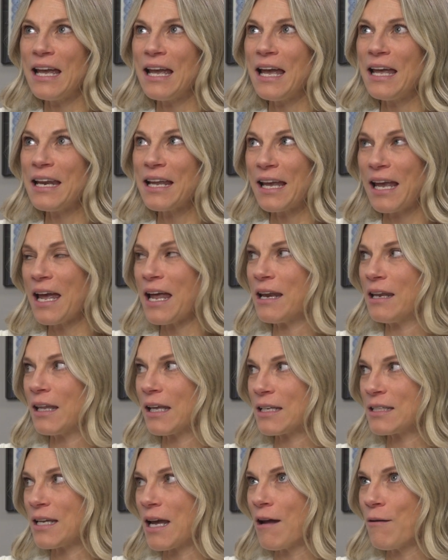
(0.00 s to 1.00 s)
And again,
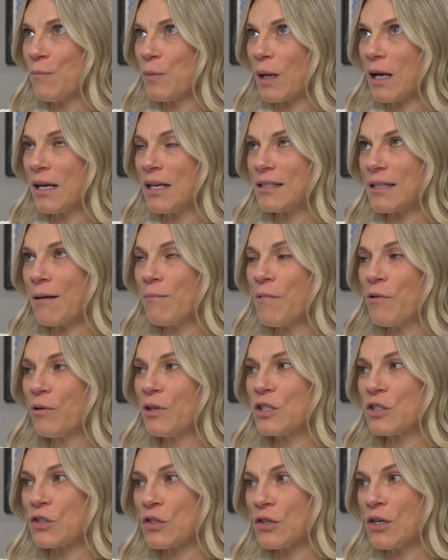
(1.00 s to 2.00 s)
like time blindness, I'm not
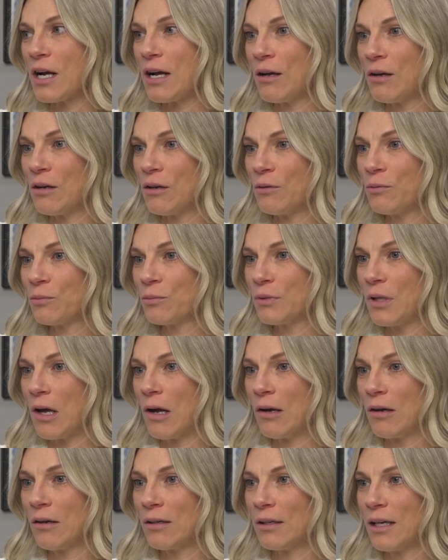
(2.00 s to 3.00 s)
really sure how
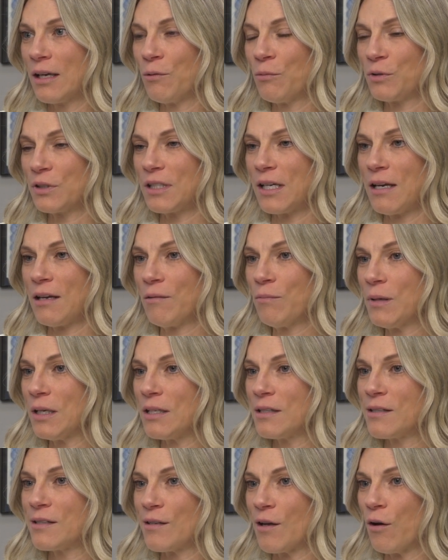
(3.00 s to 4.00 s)
long it will take
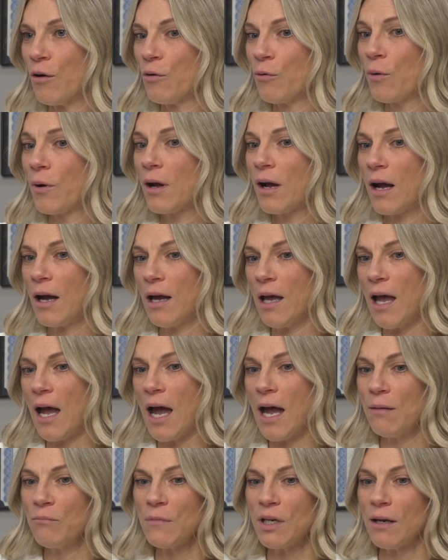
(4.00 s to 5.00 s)
me. So
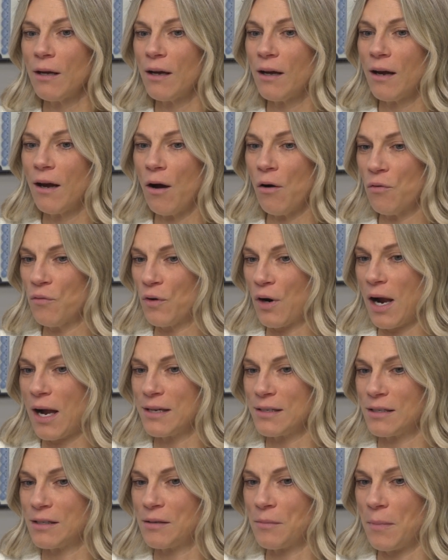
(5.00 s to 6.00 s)
I'm going to
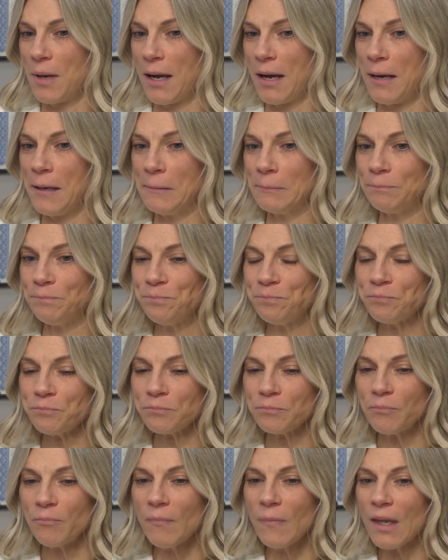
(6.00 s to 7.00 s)
overestimate.
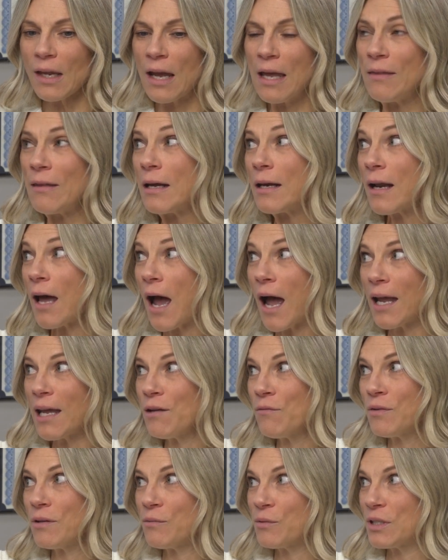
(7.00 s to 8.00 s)
And then I
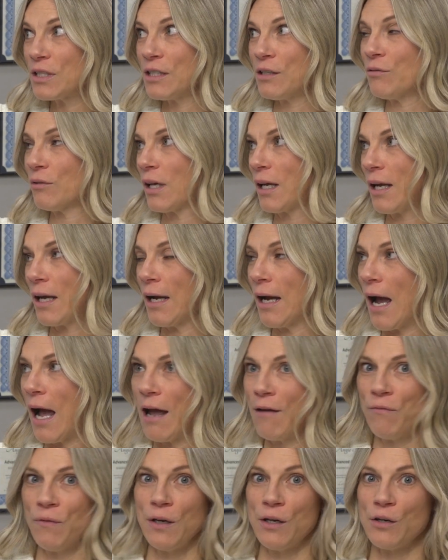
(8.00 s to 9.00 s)
even would do, like,
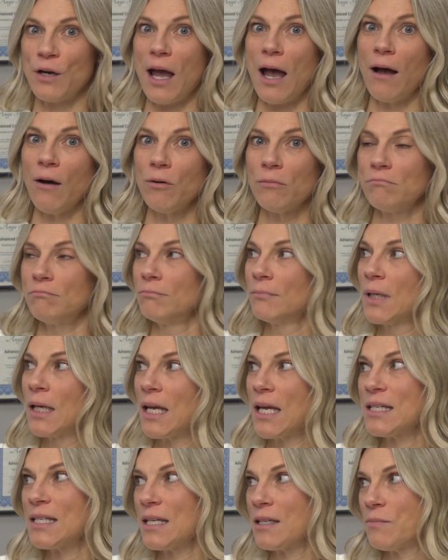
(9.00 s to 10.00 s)
I figured out
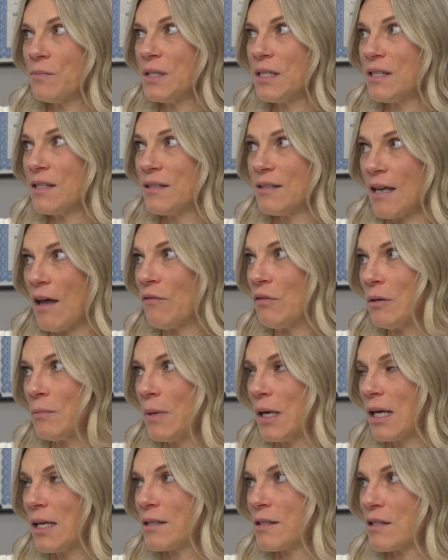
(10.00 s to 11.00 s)
it takes me 7
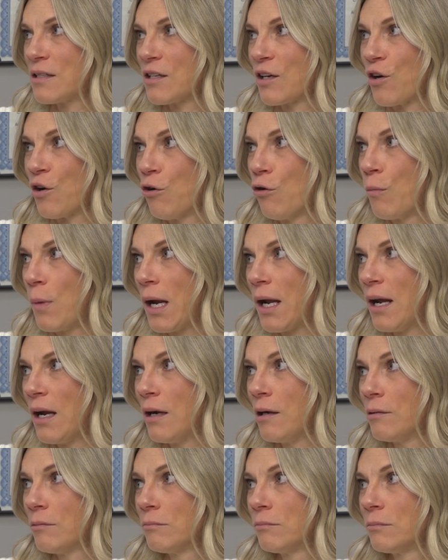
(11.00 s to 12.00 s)
minutes to curl my
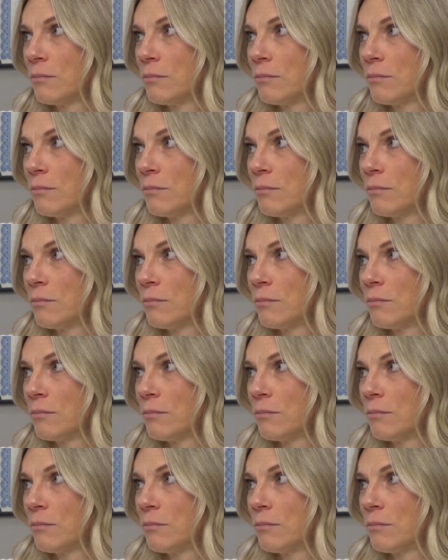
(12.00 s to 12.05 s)
hair.